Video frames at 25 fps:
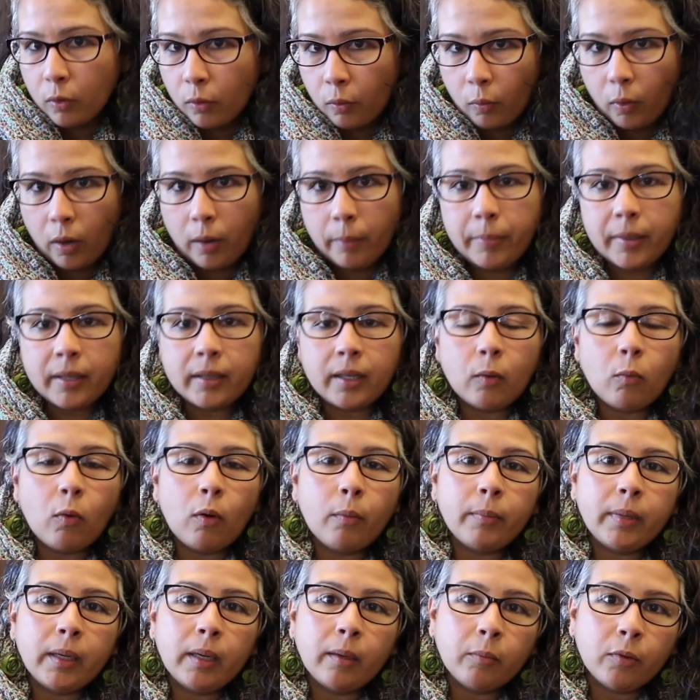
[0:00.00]
go up and they
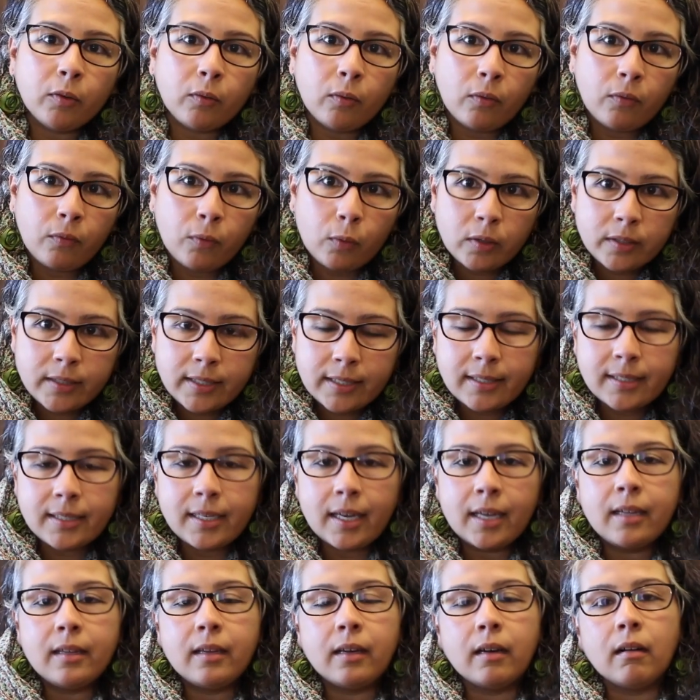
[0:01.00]
won't be able to afford to
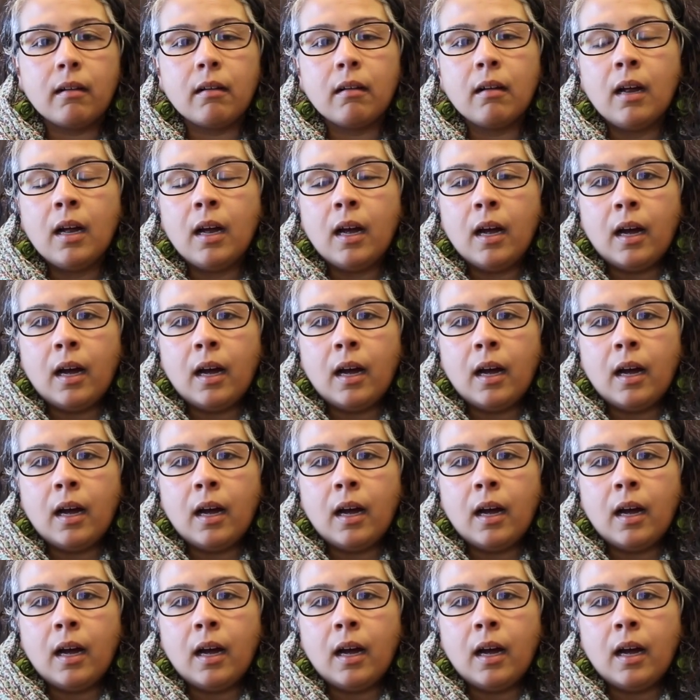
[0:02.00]
stay there.